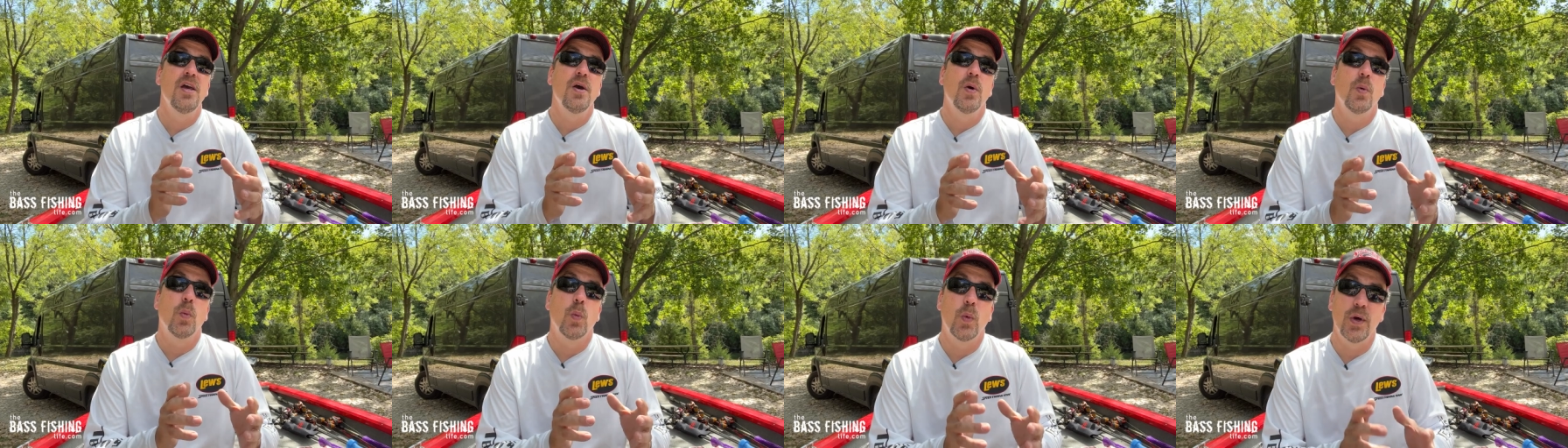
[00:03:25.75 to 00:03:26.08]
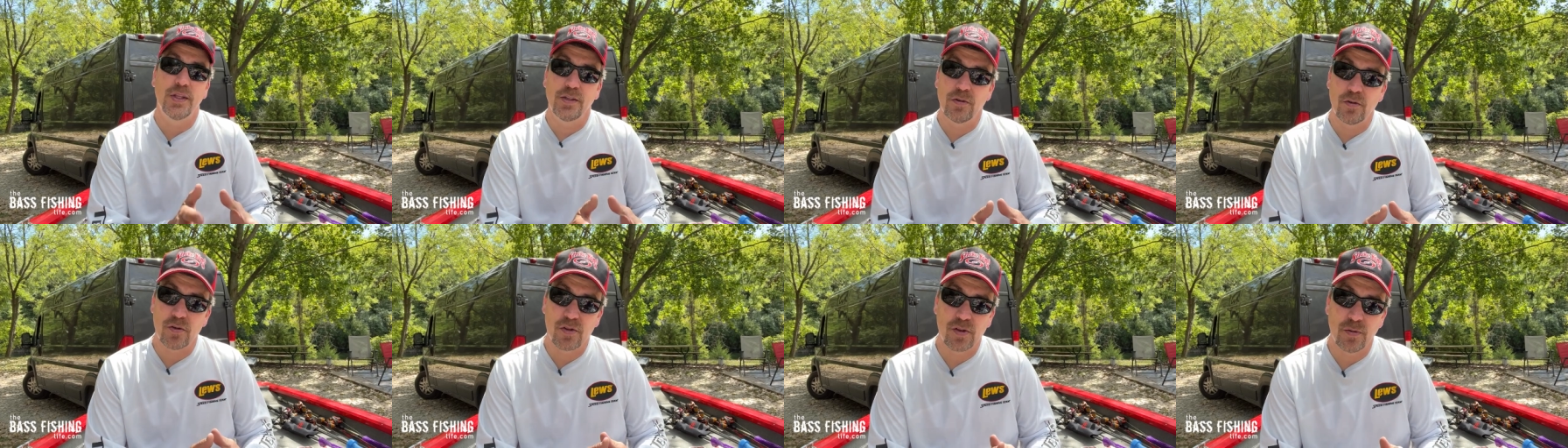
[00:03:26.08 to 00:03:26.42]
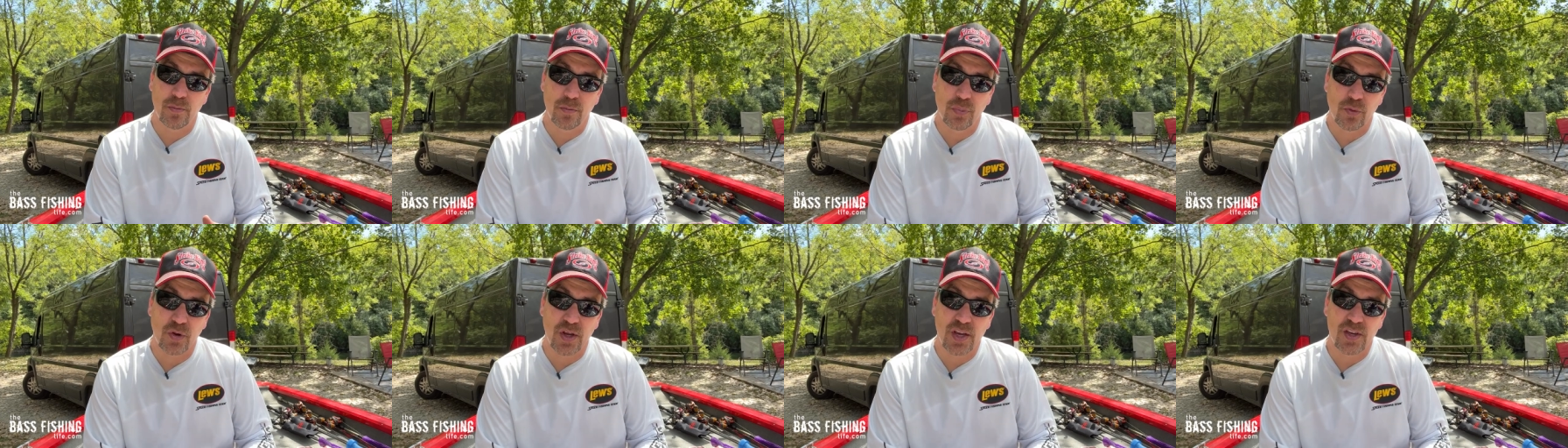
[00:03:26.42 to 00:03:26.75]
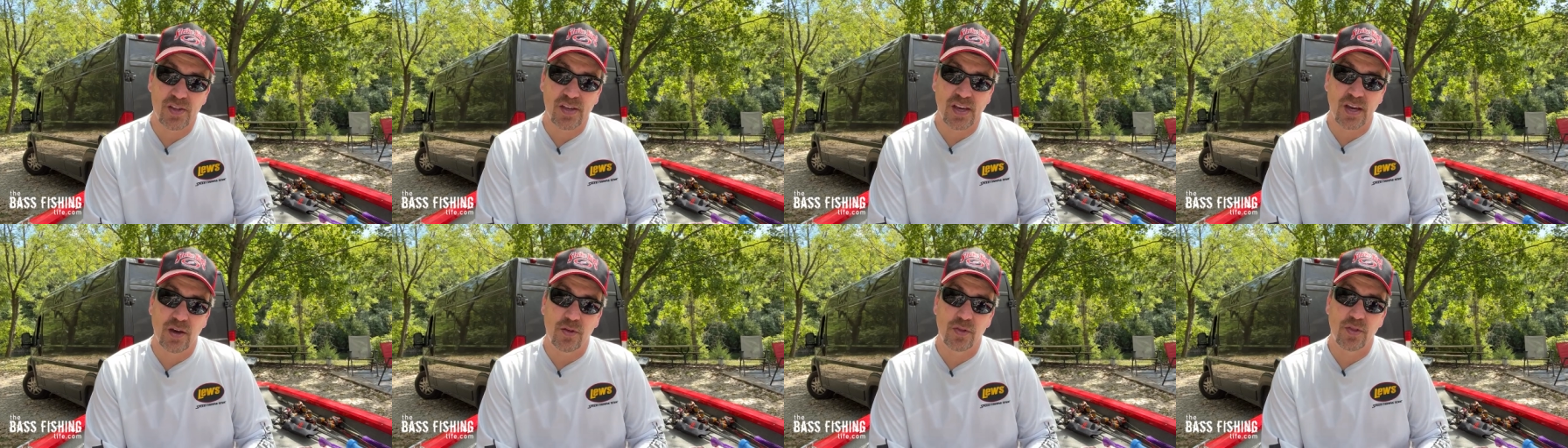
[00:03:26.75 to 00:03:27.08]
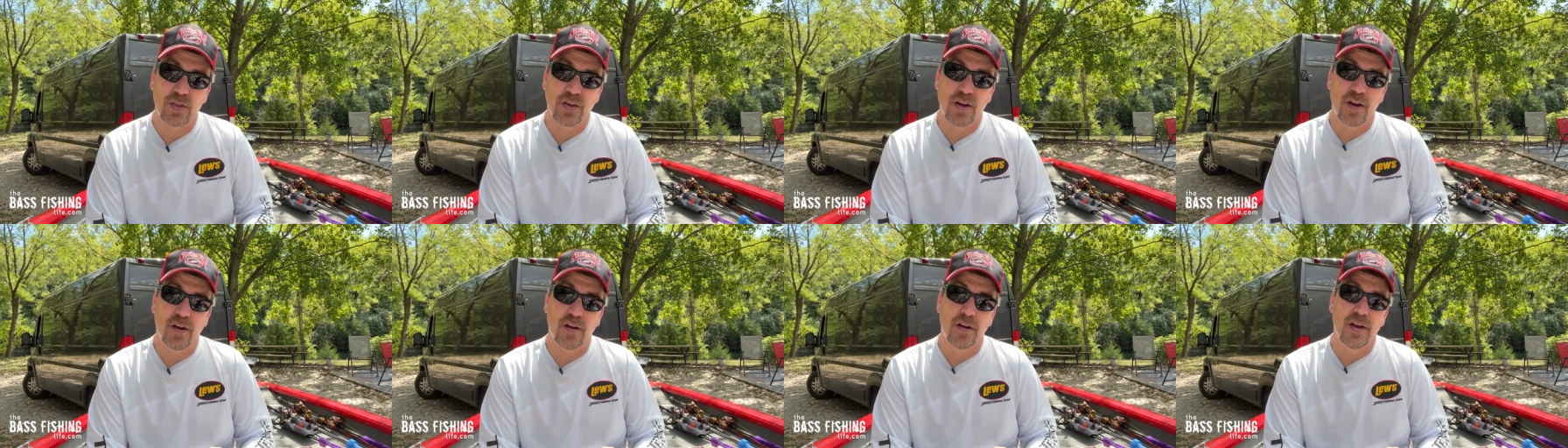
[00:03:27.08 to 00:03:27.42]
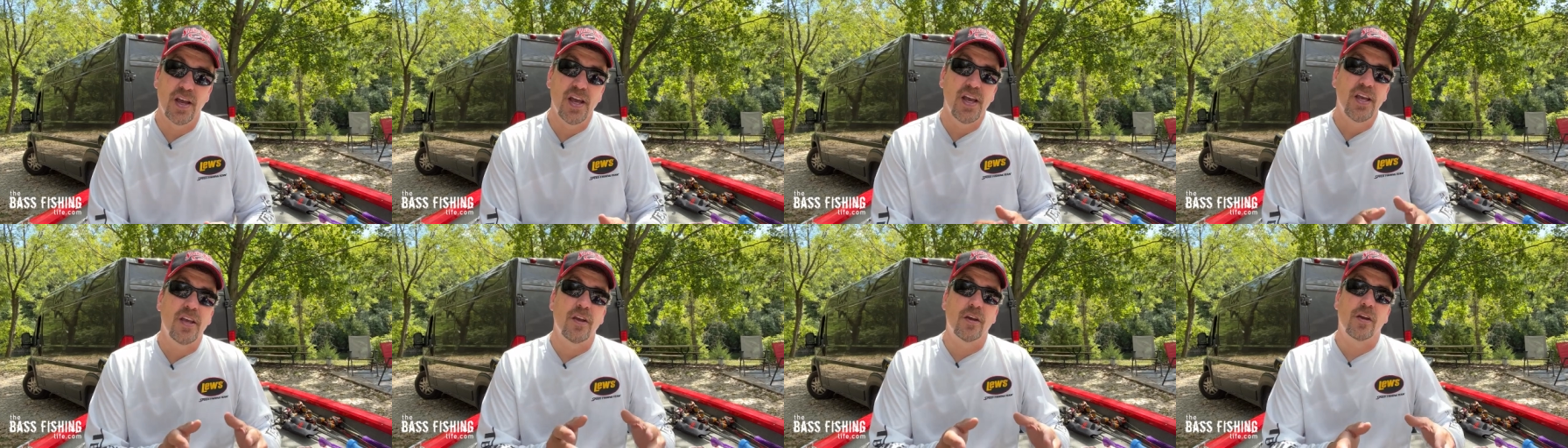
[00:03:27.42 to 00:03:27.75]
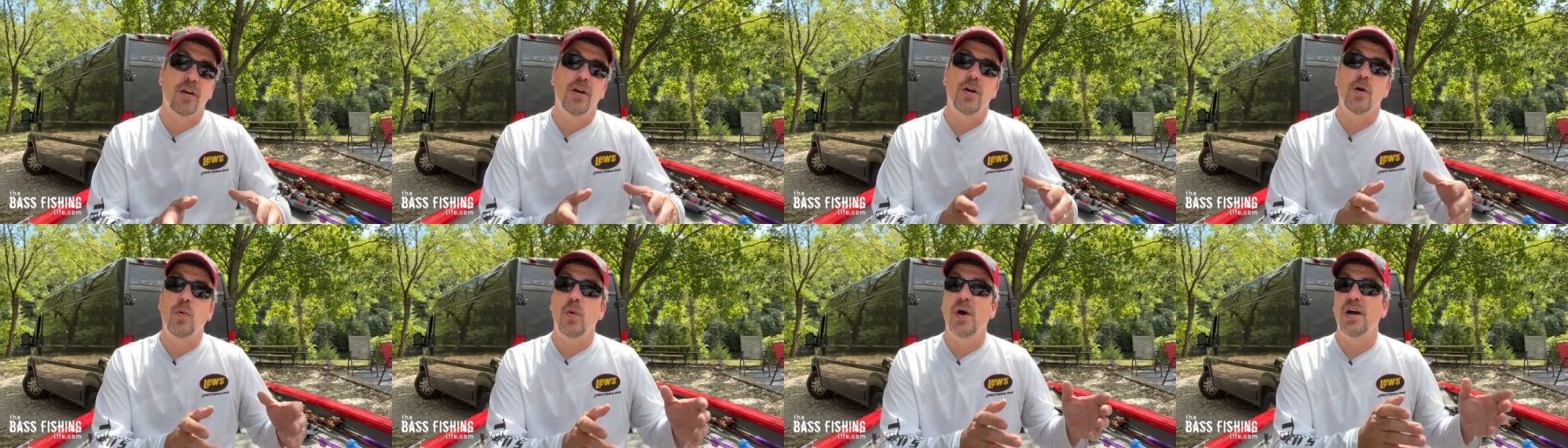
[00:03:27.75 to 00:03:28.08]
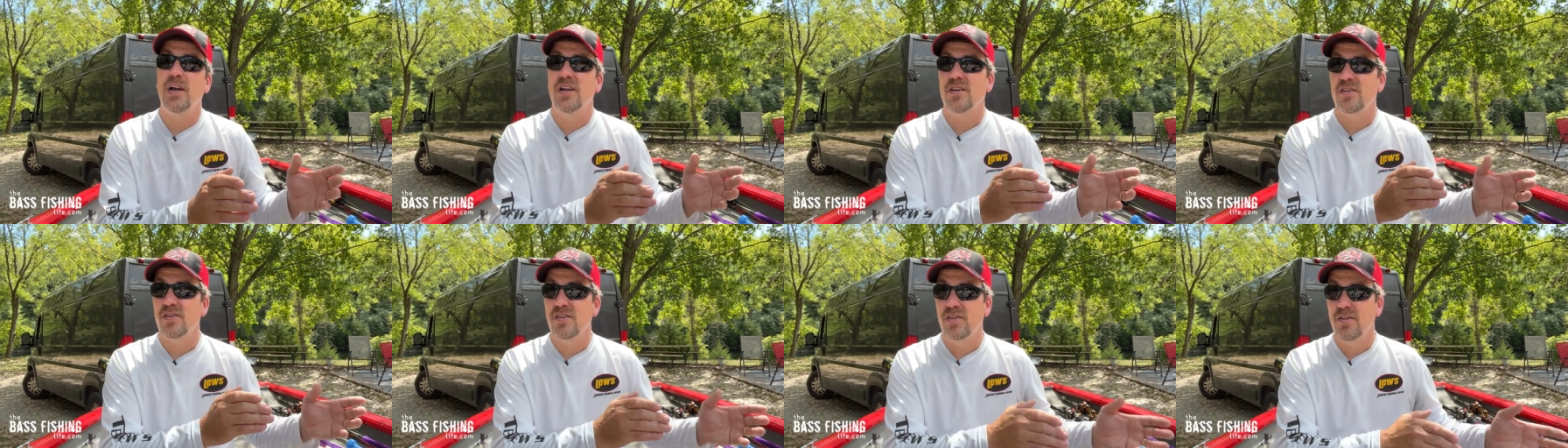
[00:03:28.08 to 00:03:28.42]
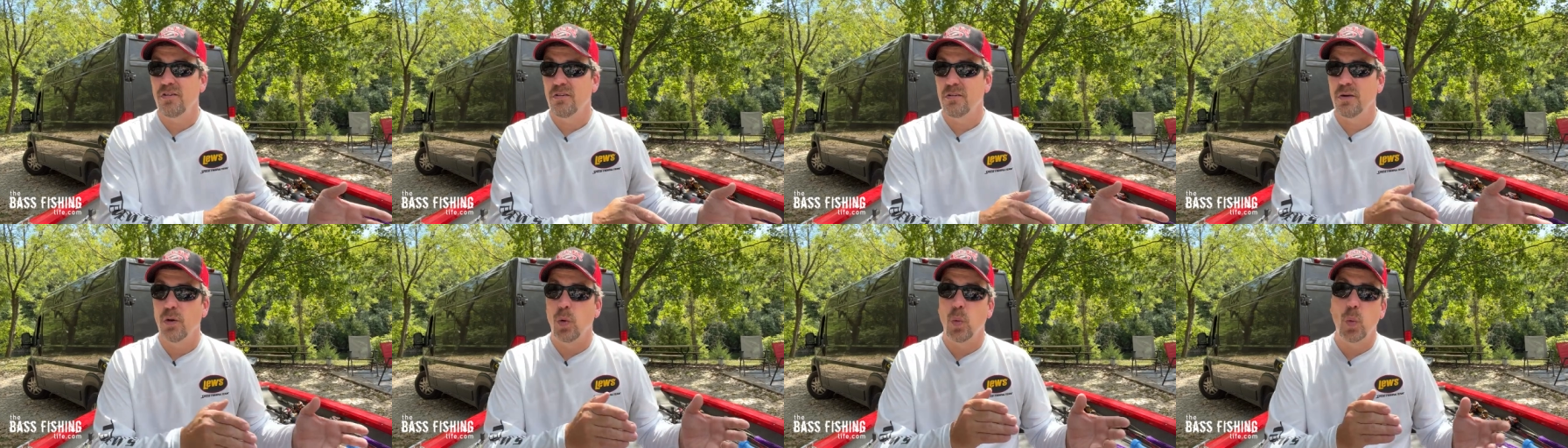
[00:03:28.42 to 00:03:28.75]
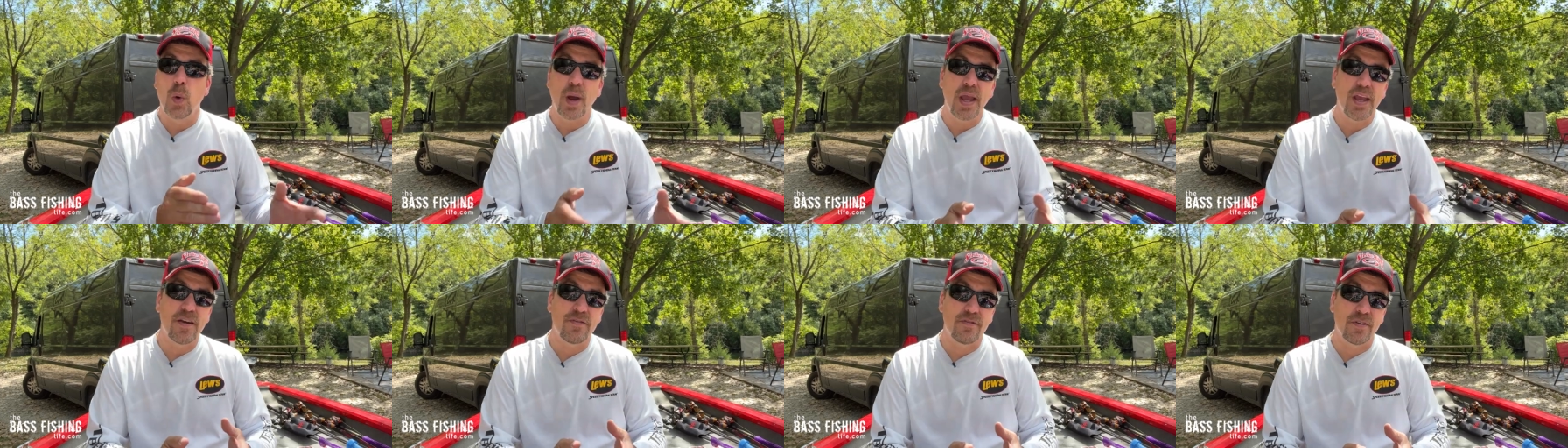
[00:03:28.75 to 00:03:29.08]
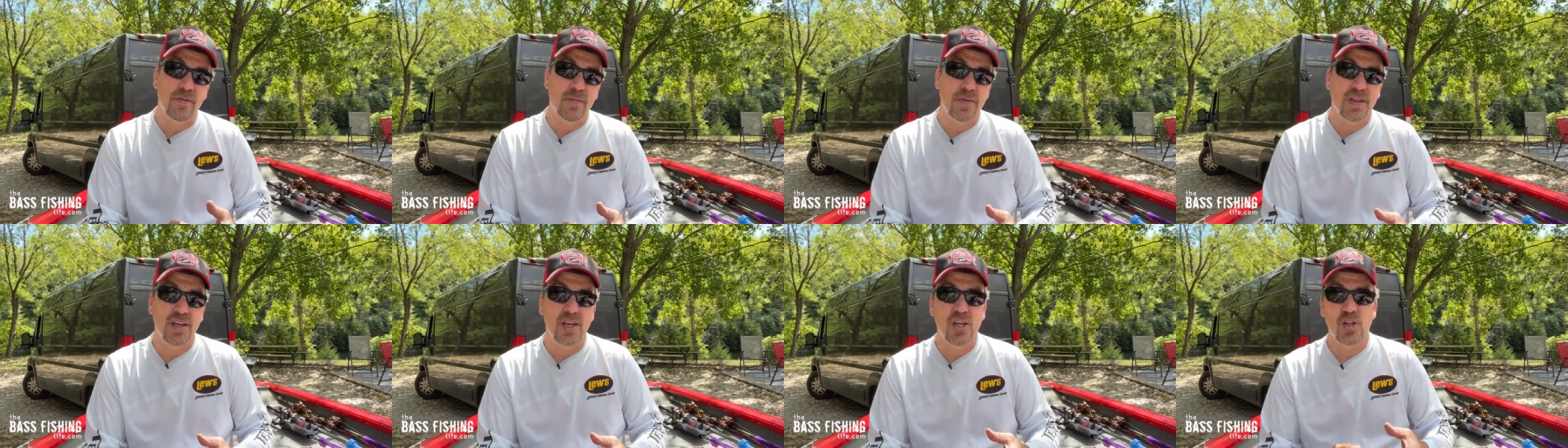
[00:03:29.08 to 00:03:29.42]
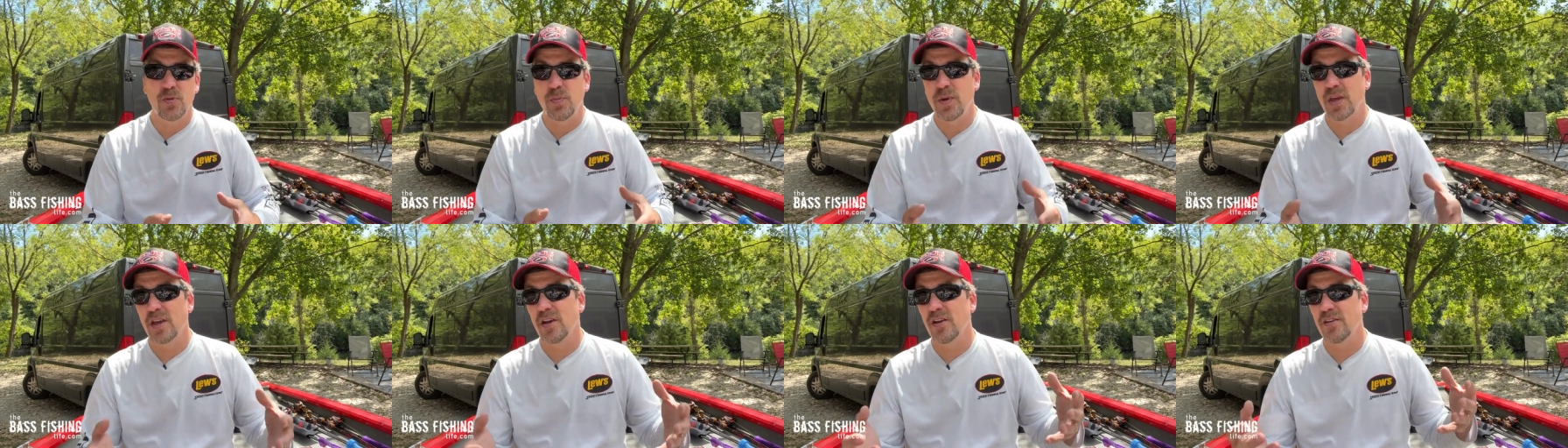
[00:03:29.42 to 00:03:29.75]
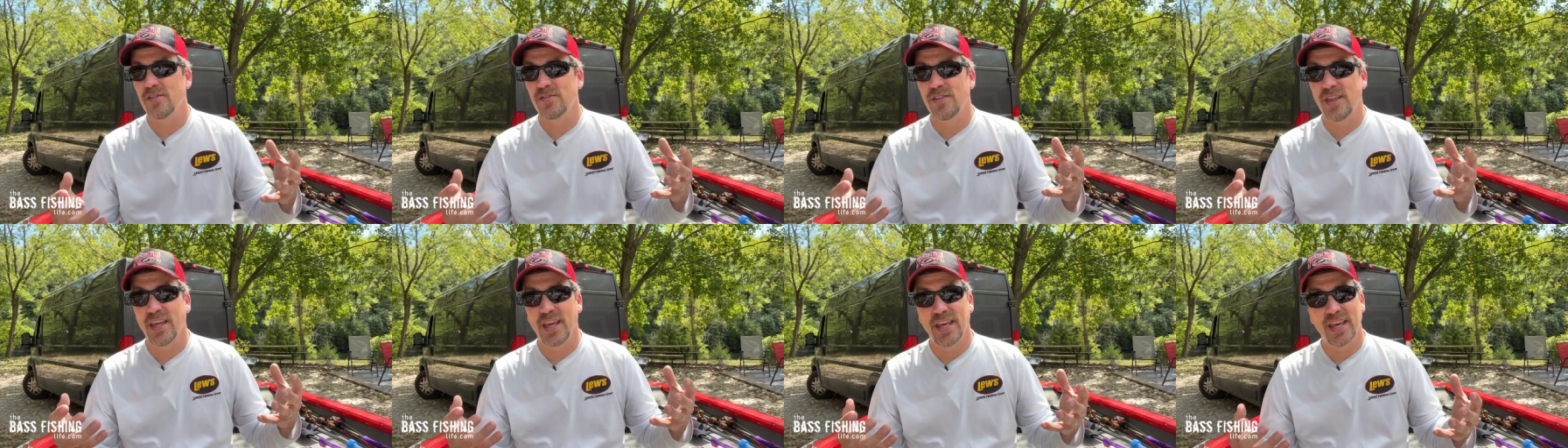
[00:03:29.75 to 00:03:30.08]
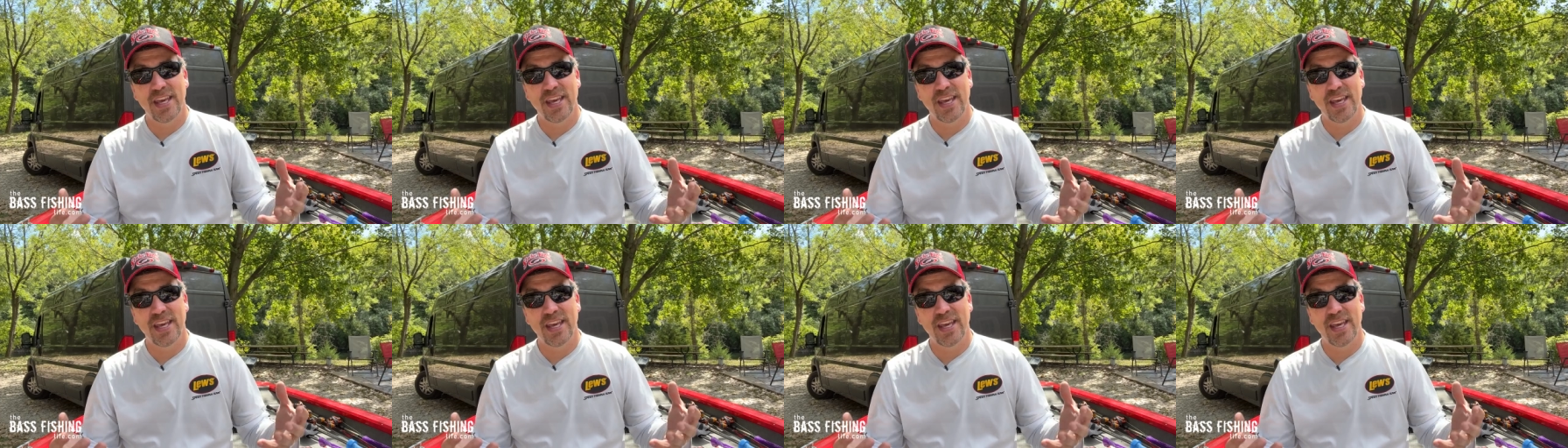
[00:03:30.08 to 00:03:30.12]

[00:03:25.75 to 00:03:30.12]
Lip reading: When there's some breeze out there, you're going to want to steer away from these because they